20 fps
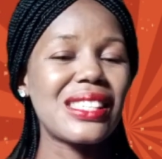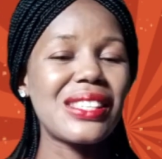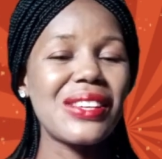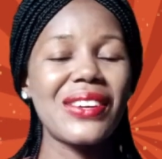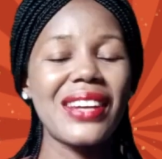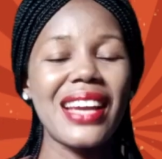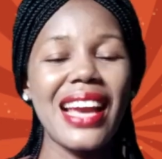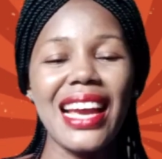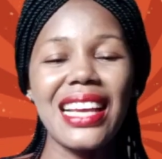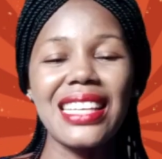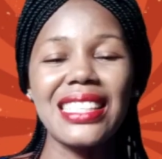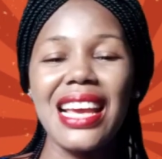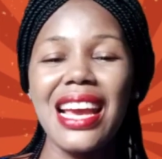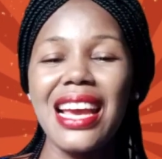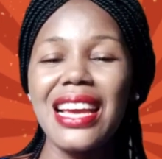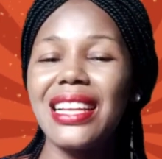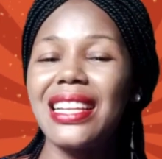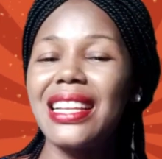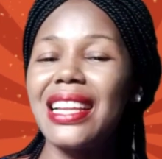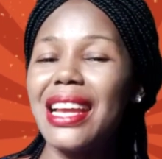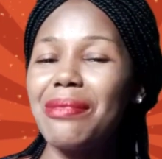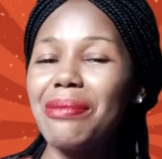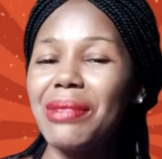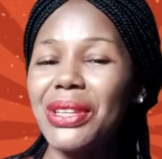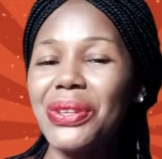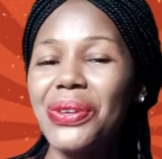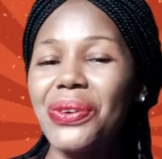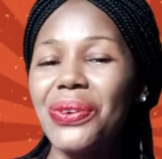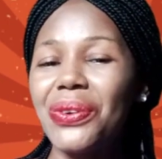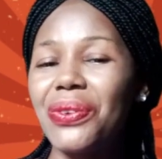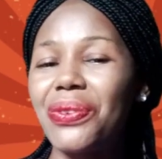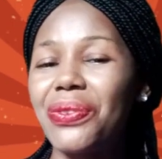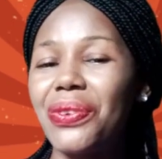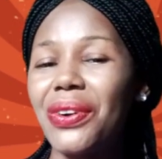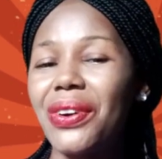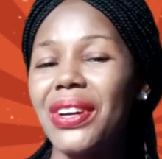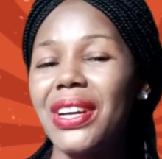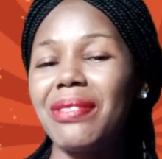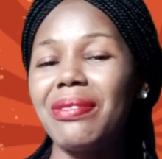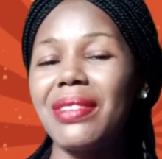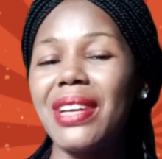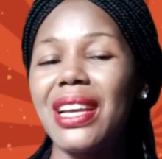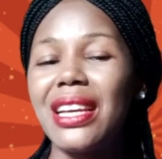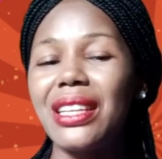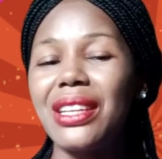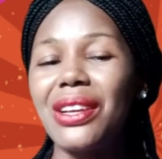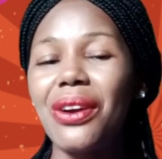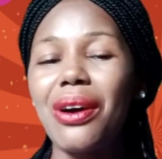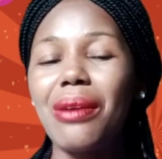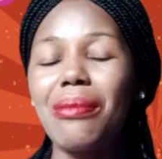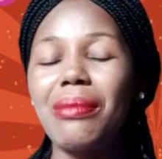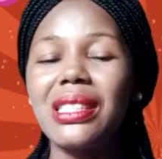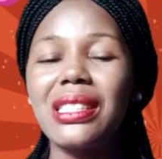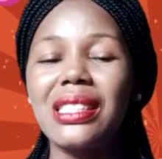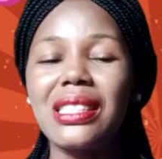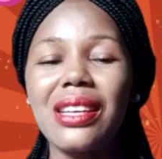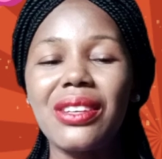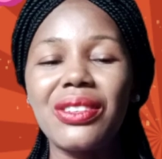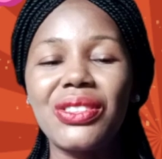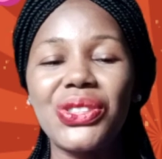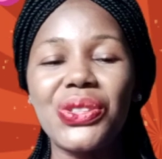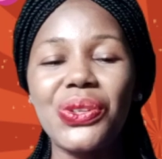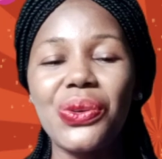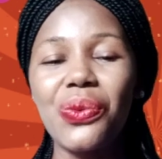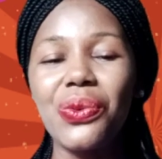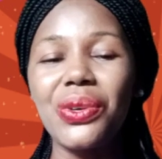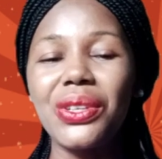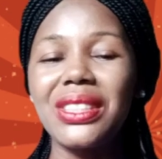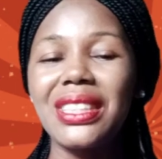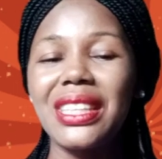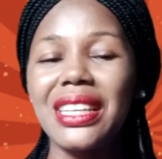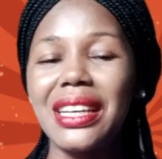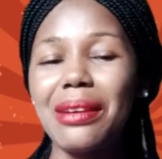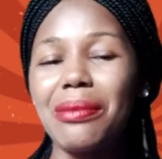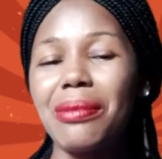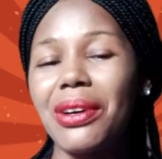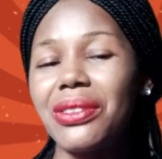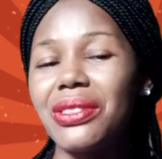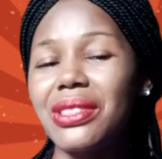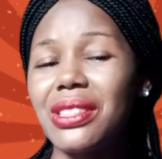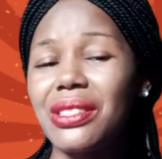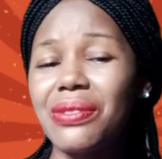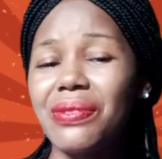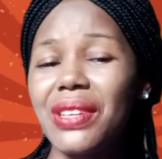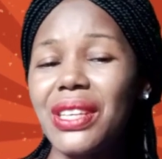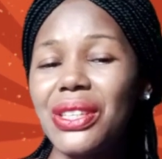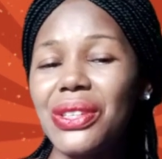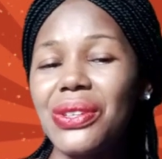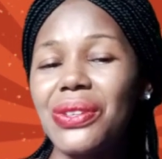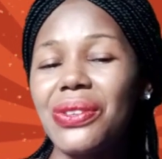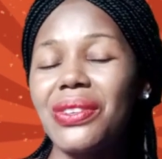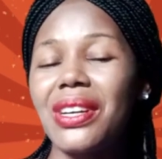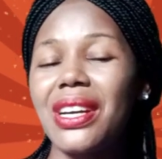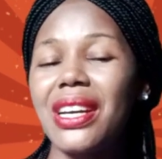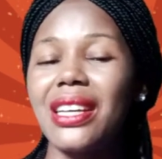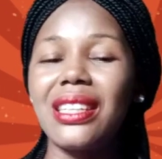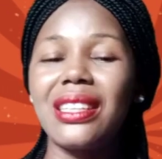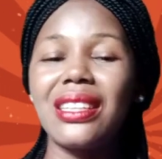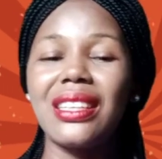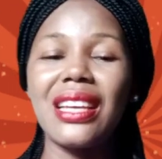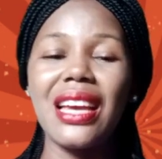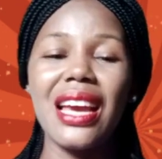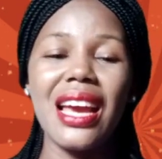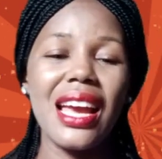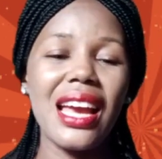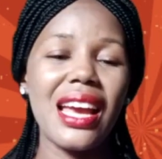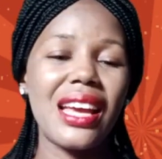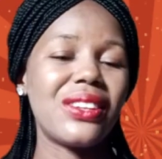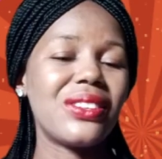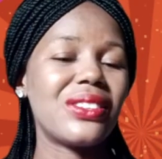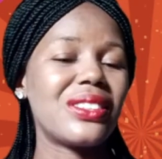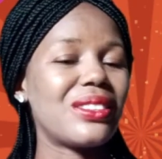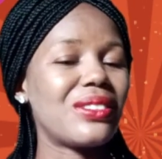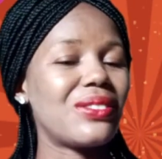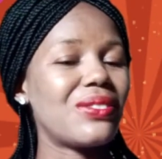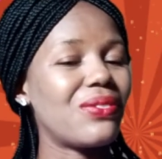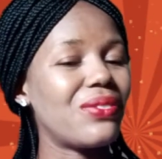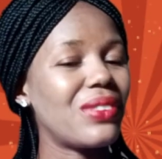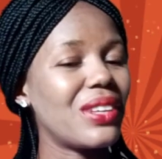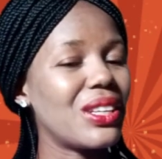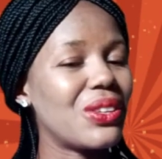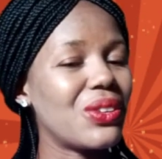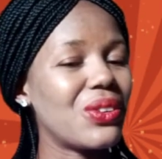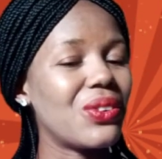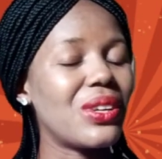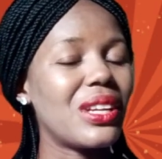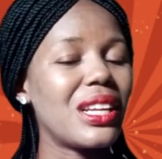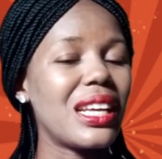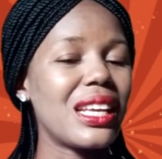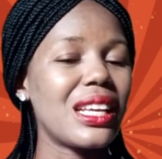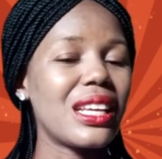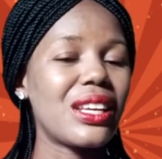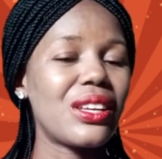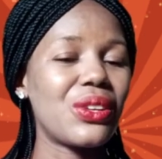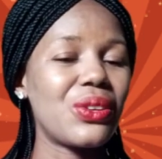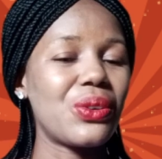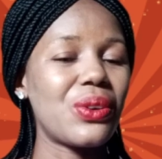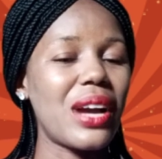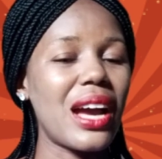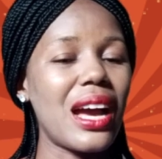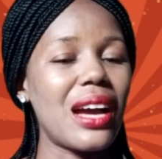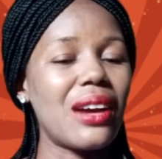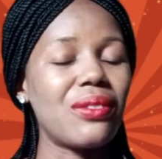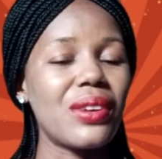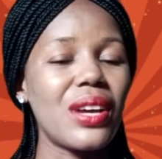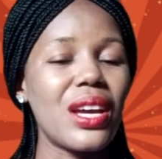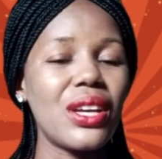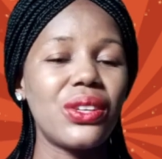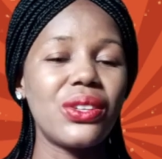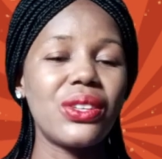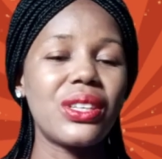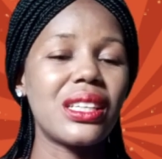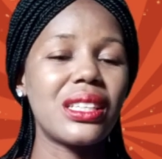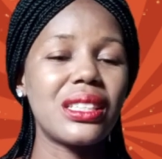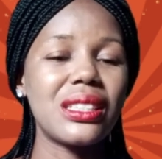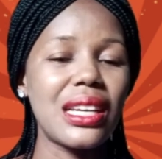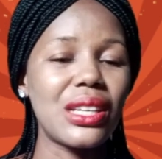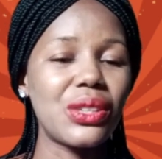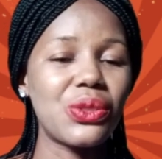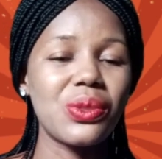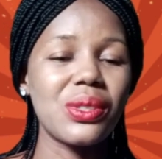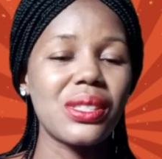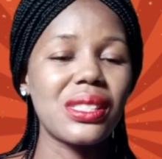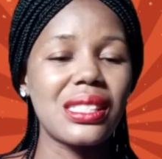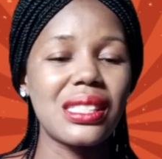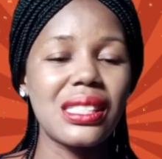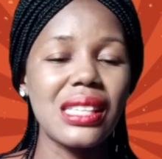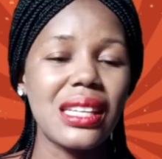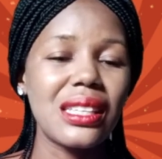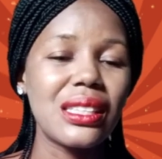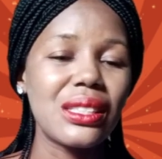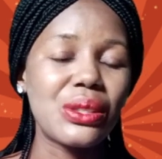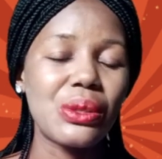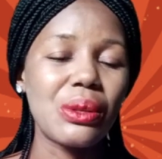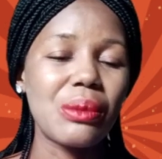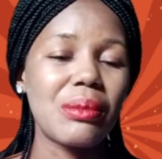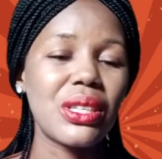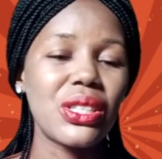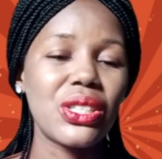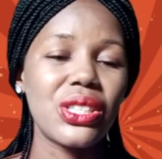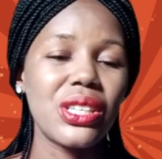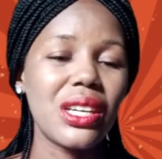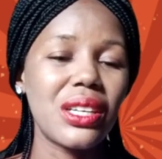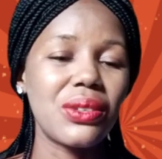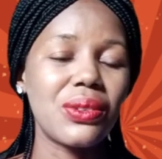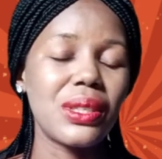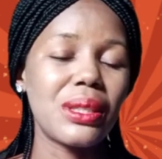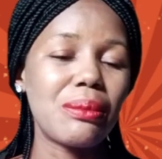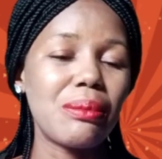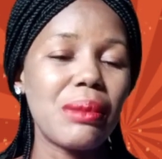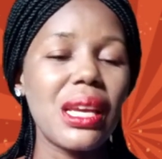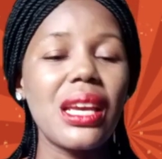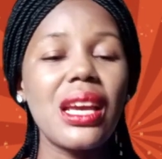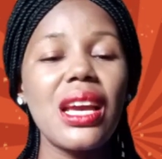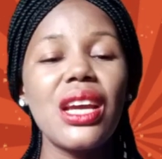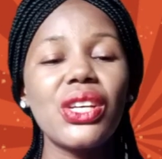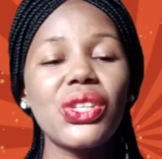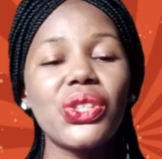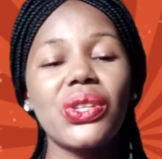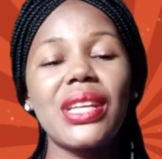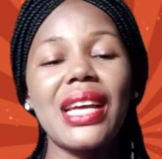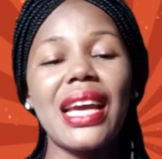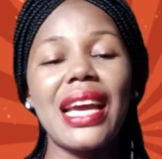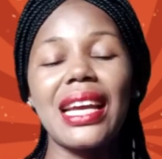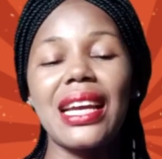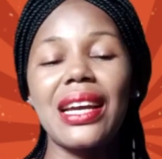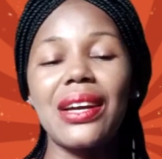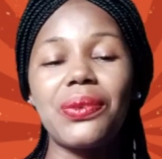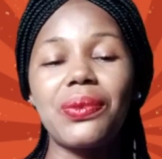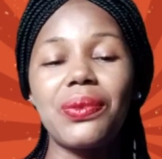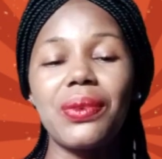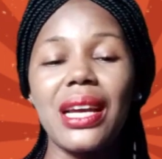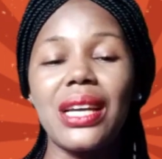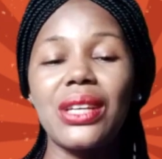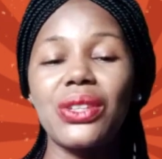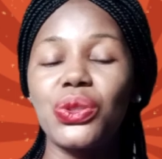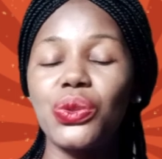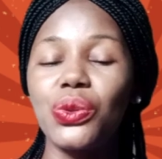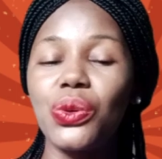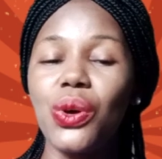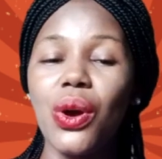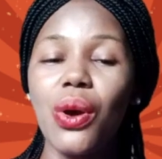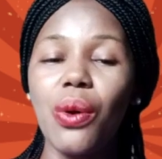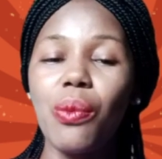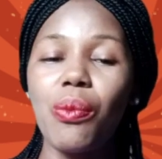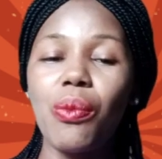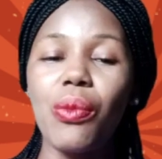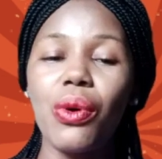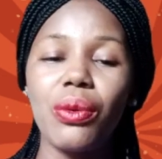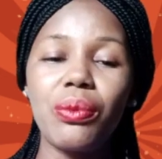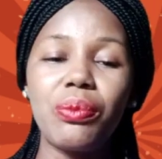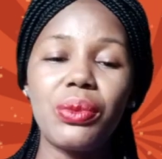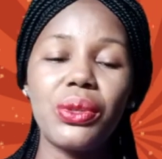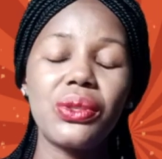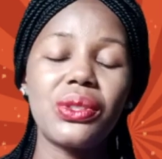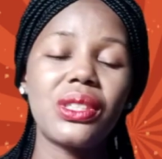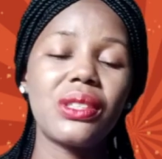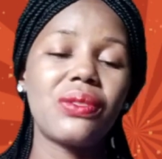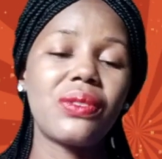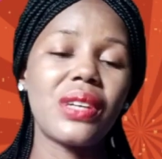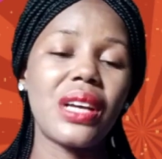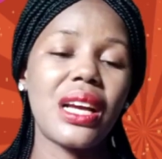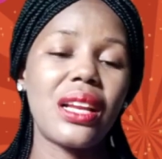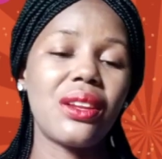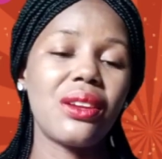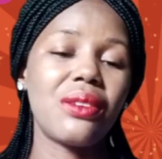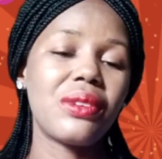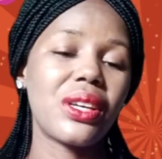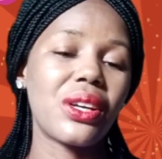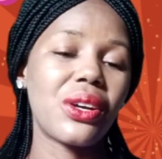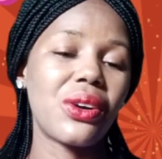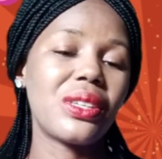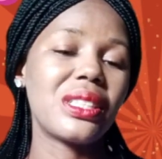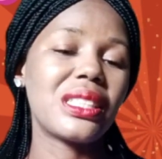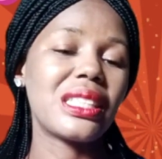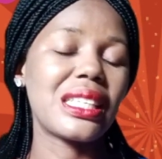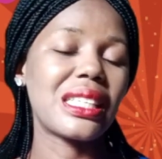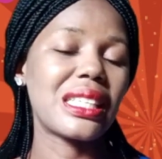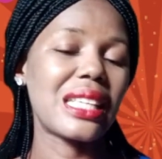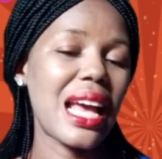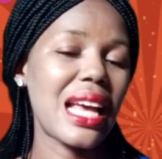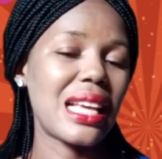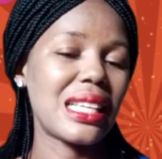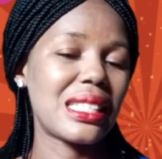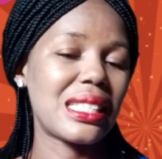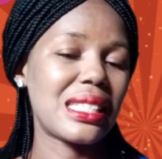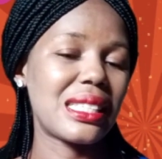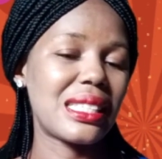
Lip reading: So guys, let me know from the comment section what you think about this video, and any other video link you have, you can actually send it to me, share with me, so that I can react to more beautiful and loving content as